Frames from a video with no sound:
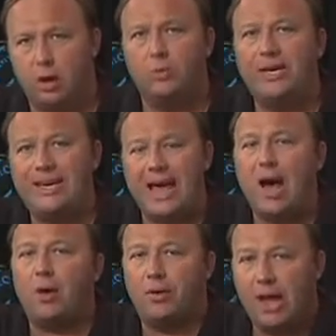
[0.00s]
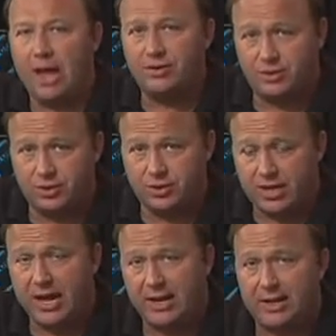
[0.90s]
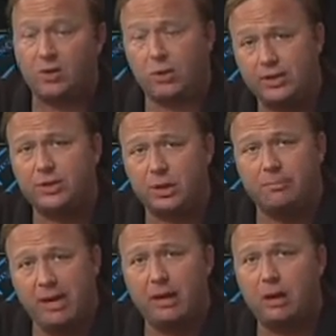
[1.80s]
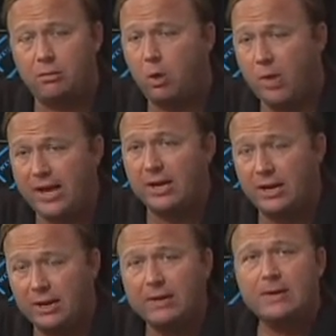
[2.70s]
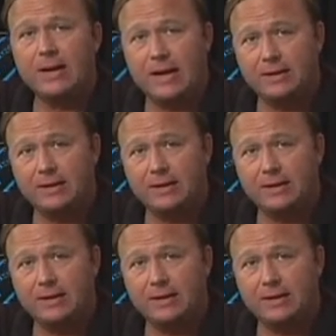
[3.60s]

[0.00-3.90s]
Are we cowed as a society, or is there a big awakening